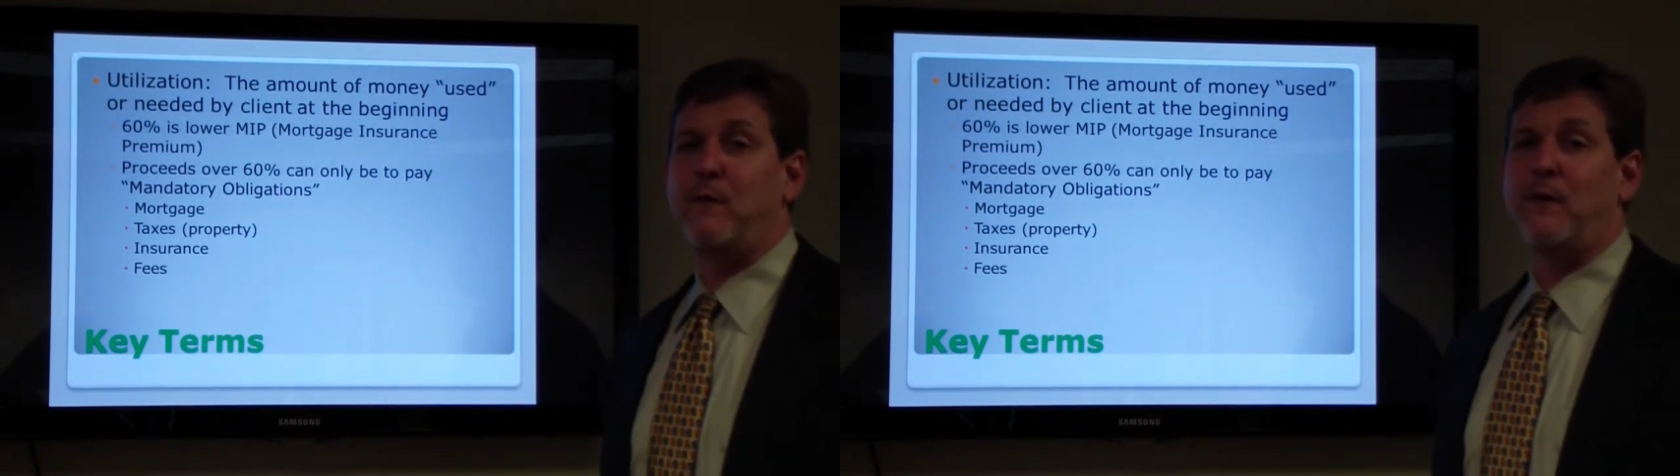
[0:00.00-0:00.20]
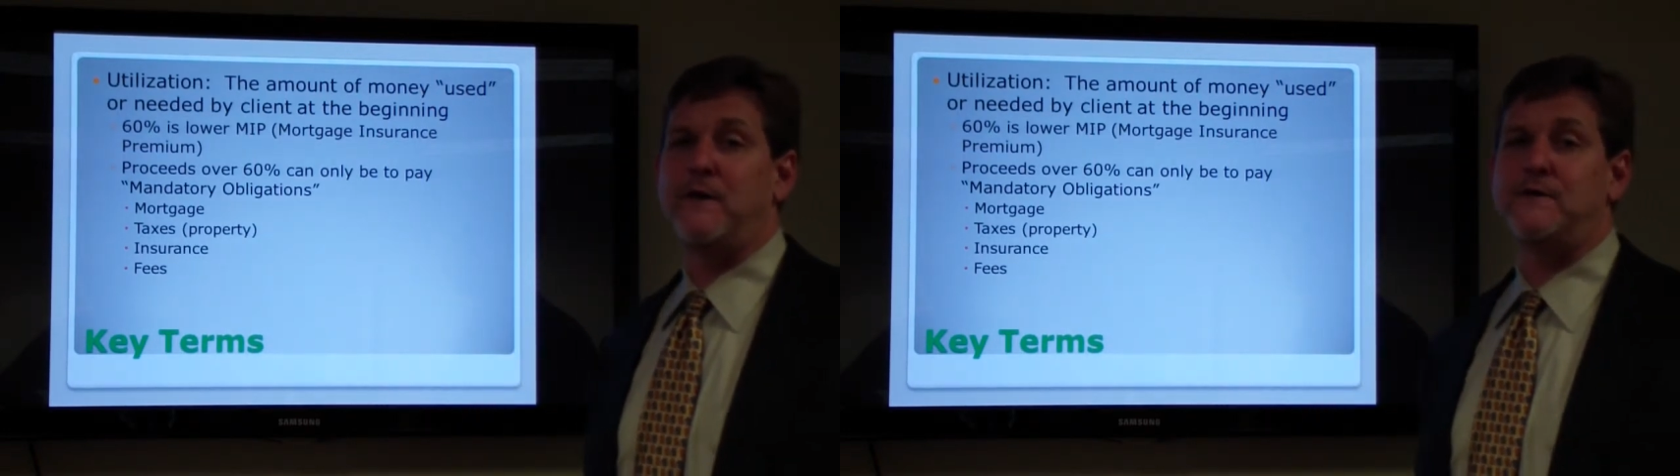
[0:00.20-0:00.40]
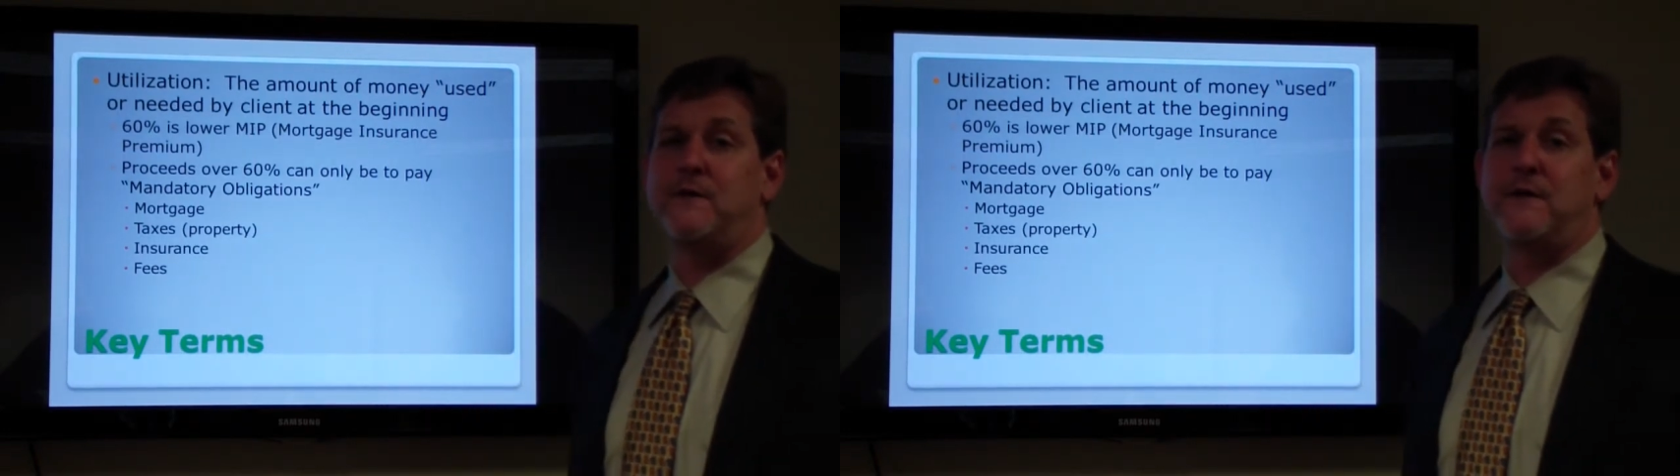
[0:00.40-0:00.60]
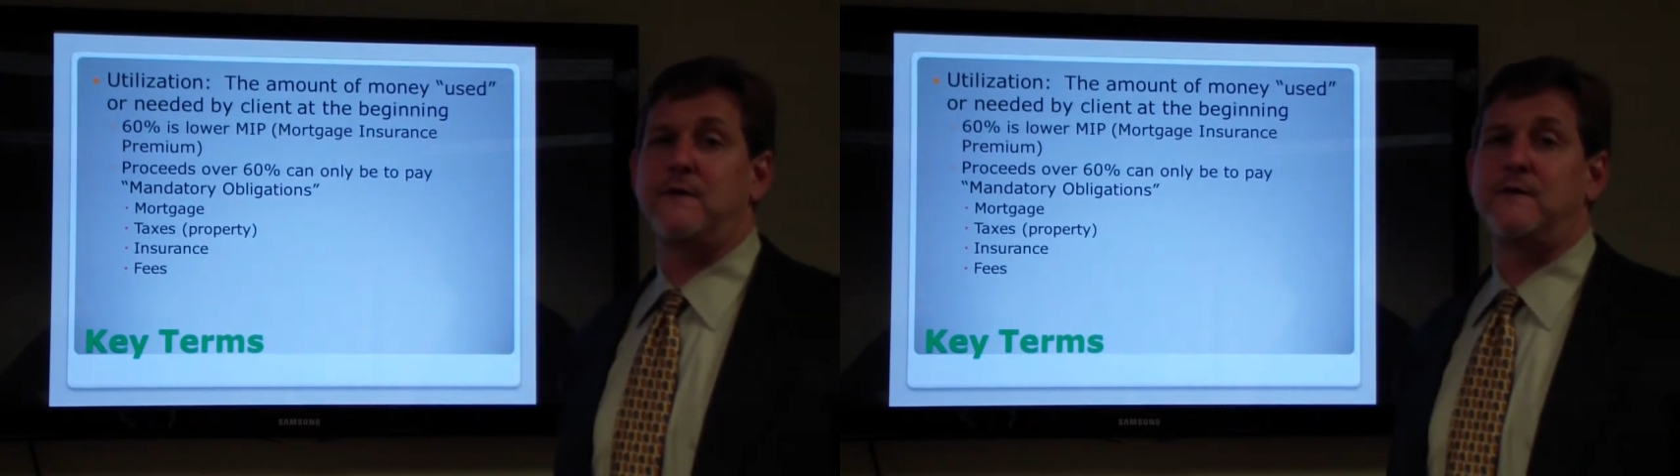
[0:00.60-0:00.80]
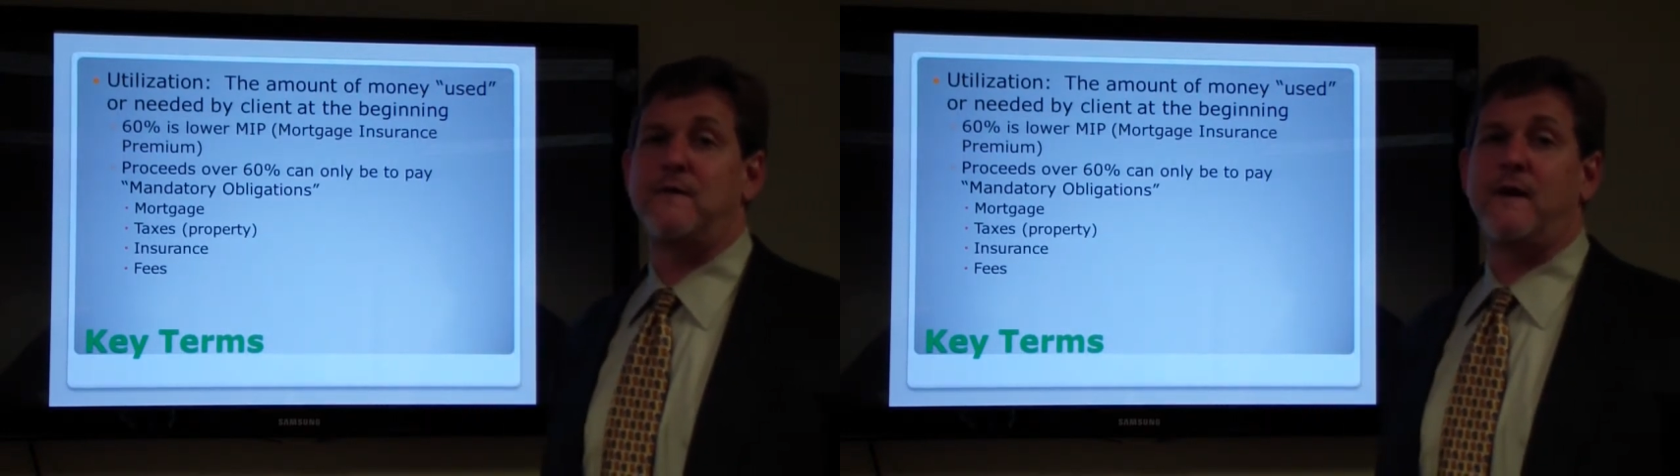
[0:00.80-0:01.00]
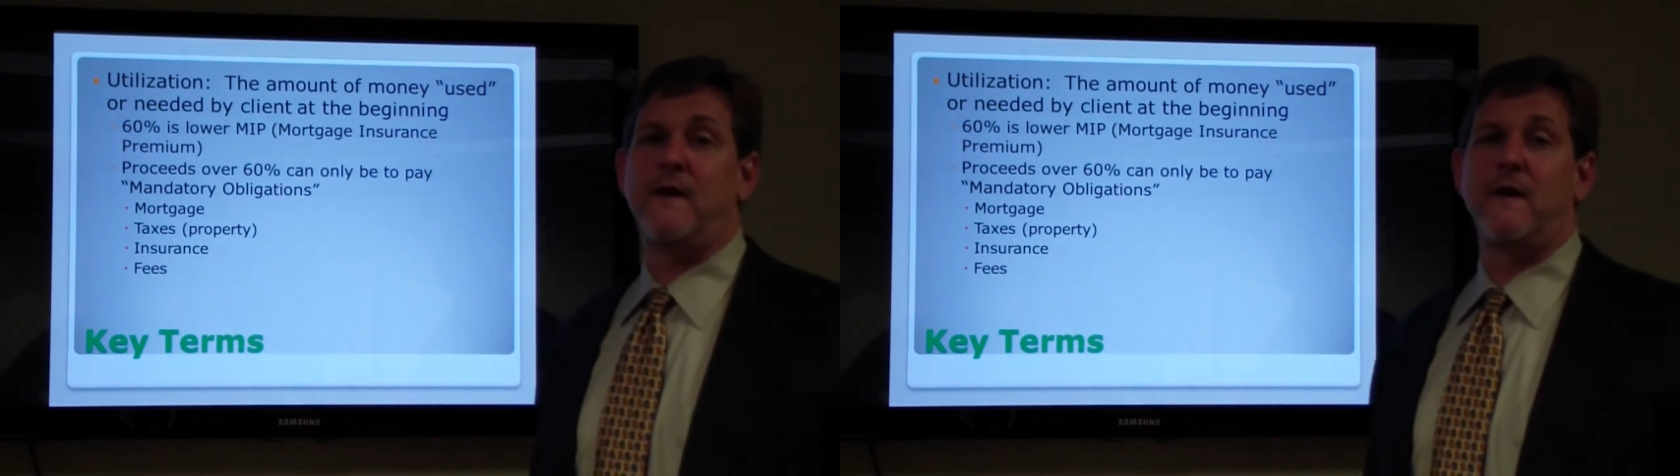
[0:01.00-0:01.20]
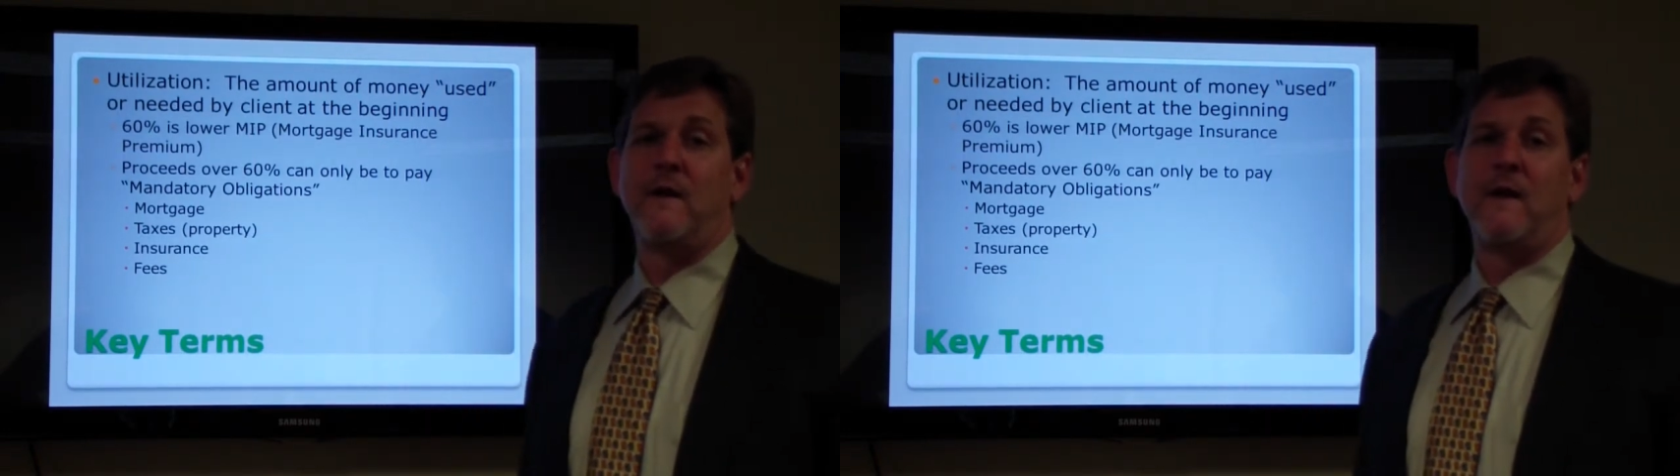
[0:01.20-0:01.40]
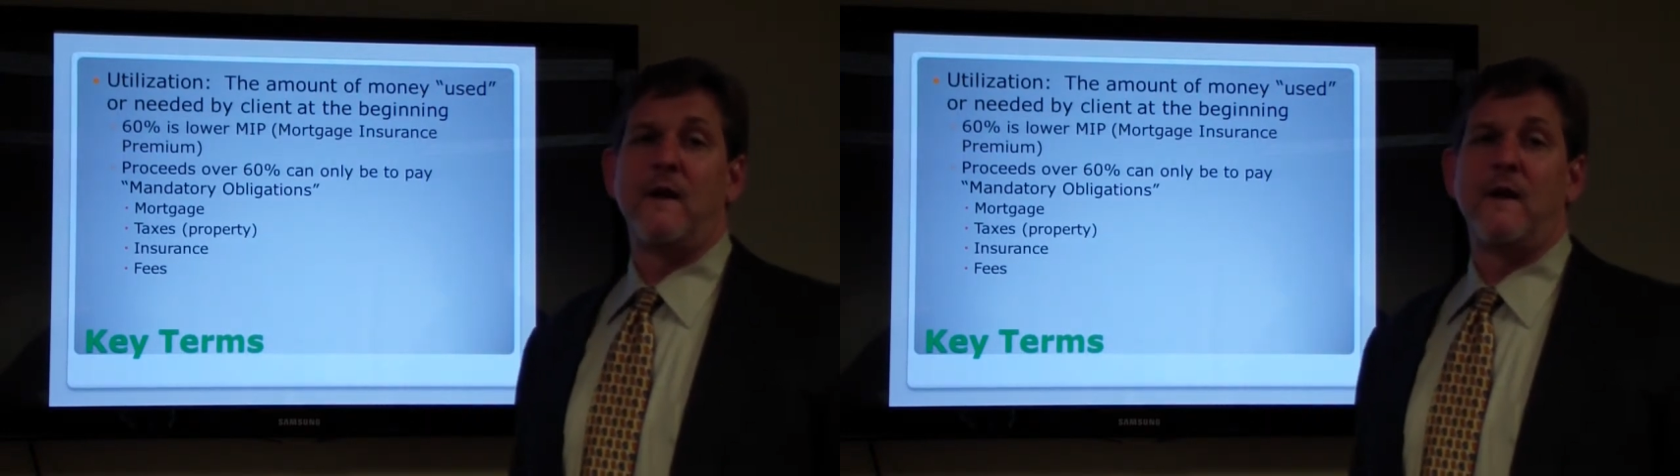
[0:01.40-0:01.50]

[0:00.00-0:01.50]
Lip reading: mortgage is that